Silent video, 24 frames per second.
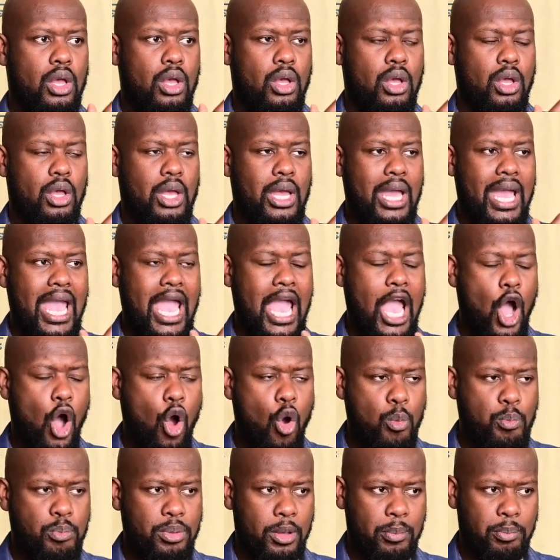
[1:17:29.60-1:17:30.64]

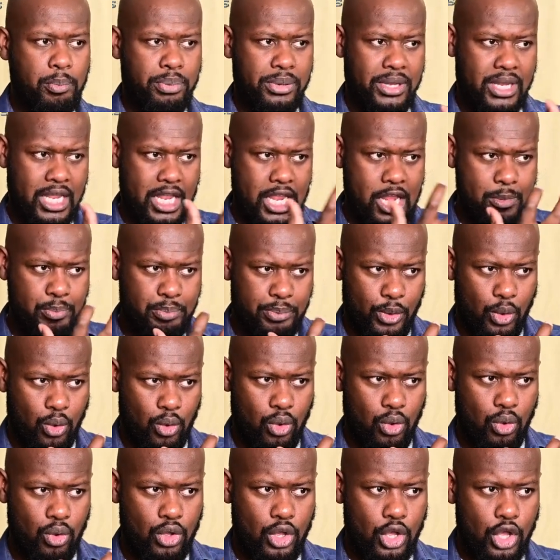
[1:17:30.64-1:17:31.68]
help
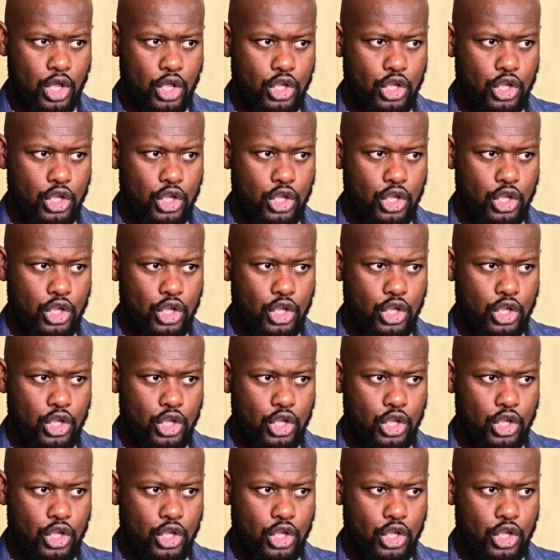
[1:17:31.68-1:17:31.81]
people